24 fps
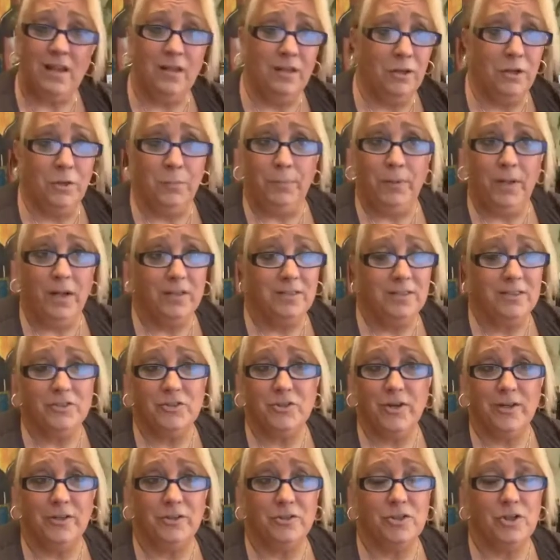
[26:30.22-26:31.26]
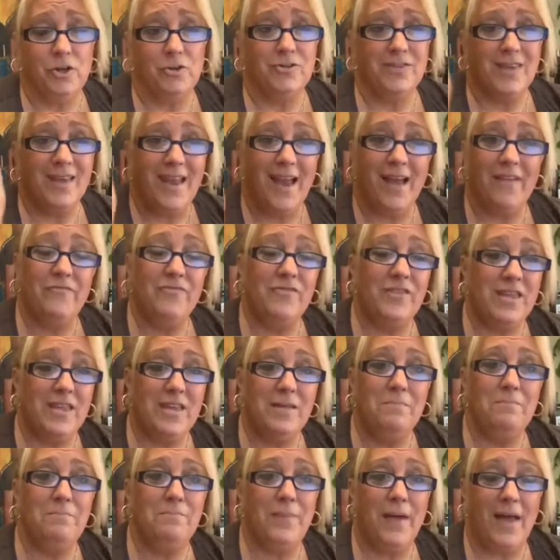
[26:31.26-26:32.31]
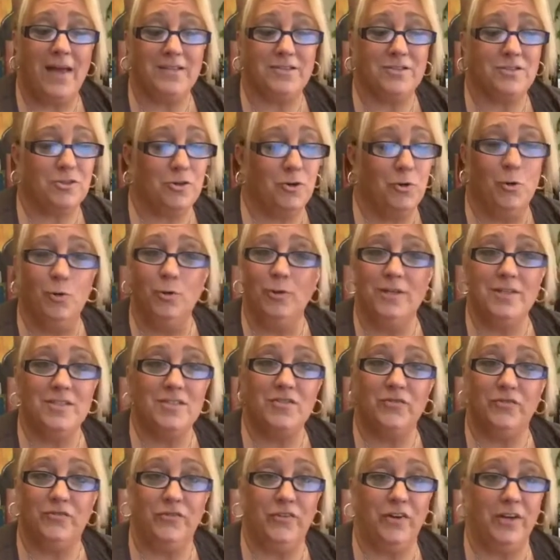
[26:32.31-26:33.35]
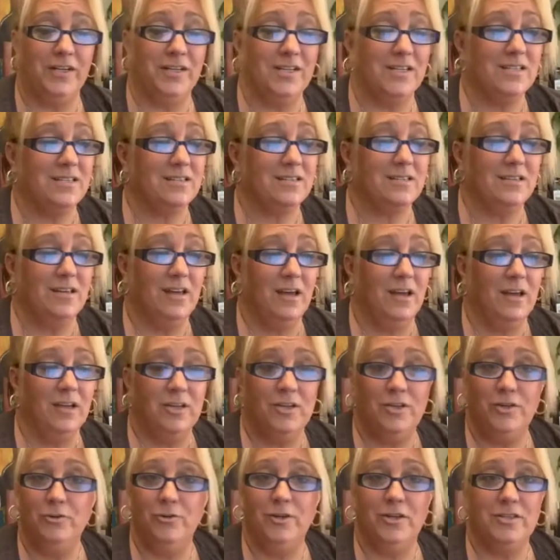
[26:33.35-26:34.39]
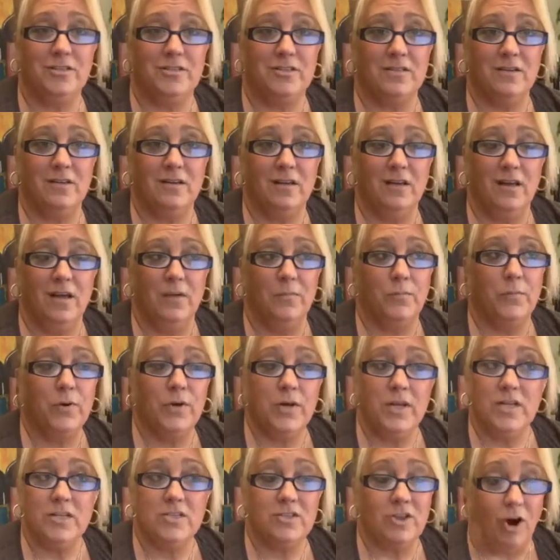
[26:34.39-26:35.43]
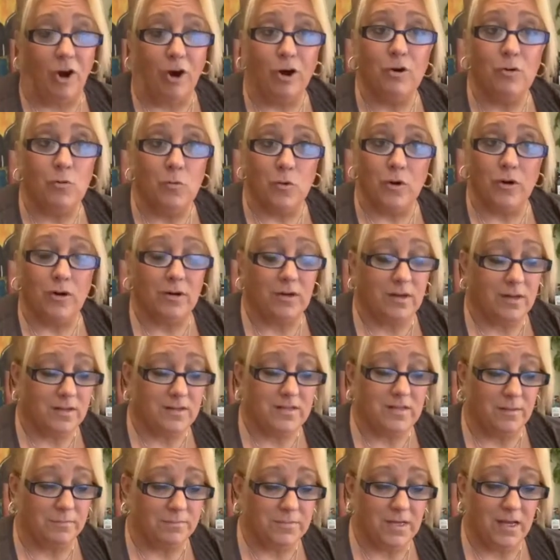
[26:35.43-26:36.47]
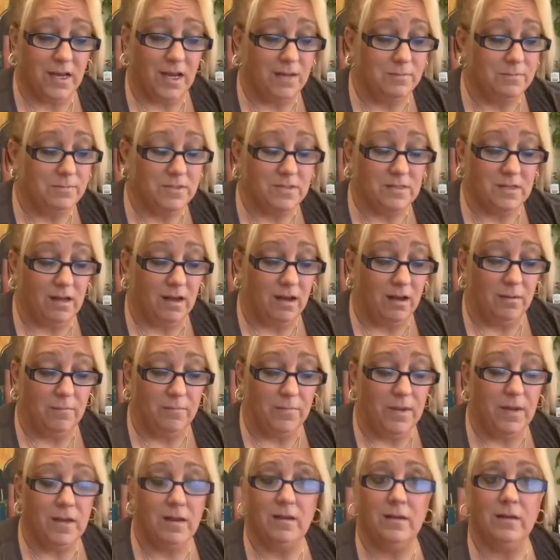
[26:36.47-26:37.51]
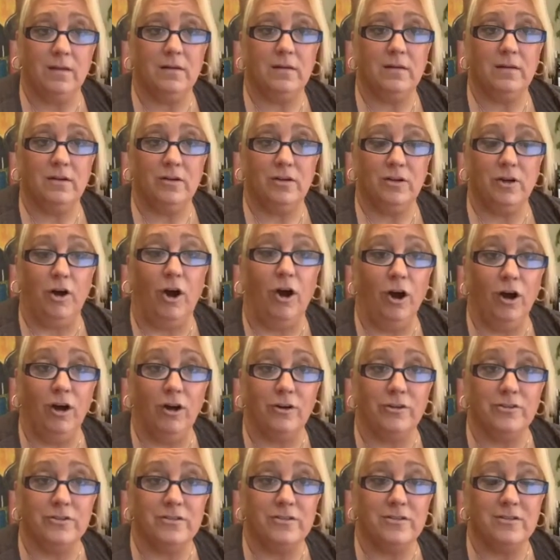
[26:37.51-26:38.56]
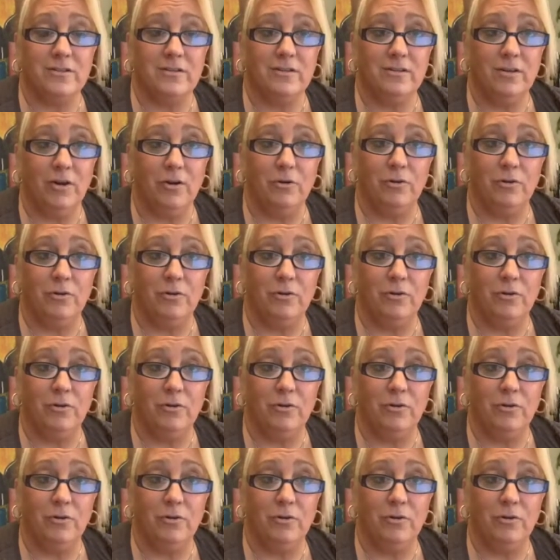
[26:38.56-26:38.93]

a little plug to Trader Joe's. They have the best, coolest, funnest, cutest, prettiest artwork sometimes. Cards,